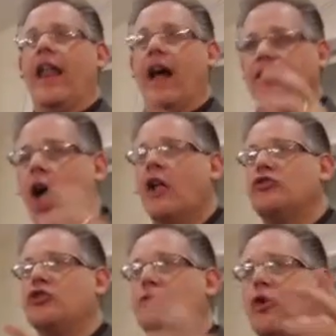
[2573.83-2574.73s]
and
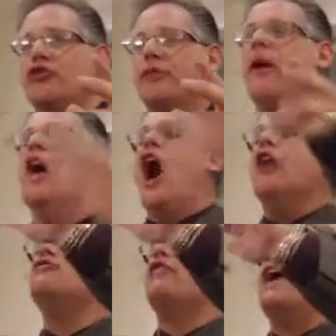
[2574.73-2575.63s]
idolatrous worship
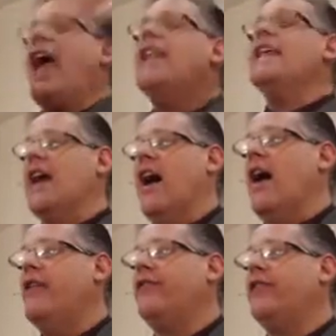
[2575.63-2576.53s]
under the heading
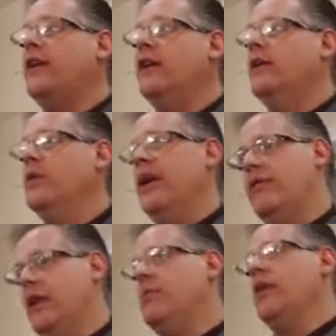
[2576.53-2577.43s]
of we
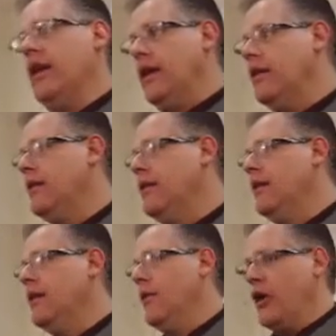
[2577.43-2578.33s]
have liberty
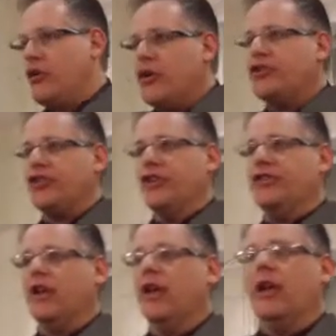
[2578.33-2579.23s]
we're
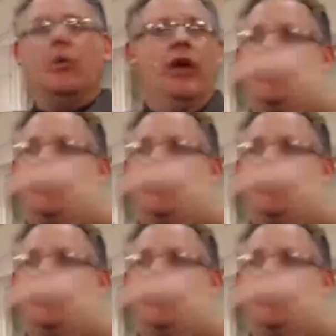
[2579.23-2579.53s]
Christians. We